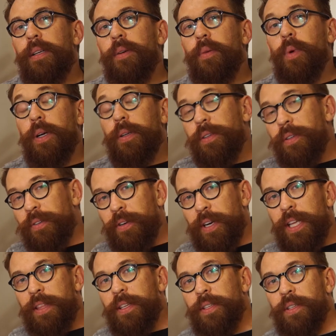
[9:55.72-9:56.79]
Well, to
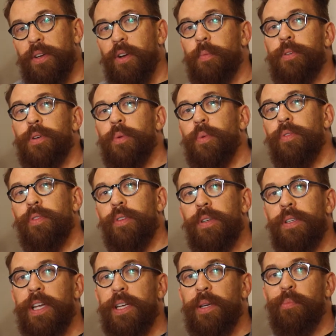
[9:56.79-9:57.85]
create this sculpture, we
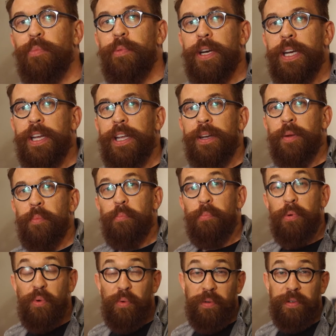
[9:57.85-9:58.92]
first had to bring in a
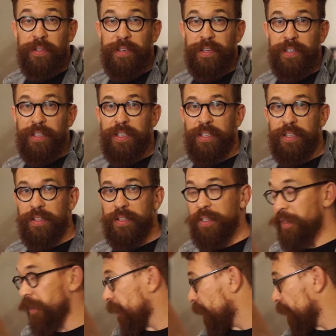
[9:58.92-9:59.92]
boulder. This is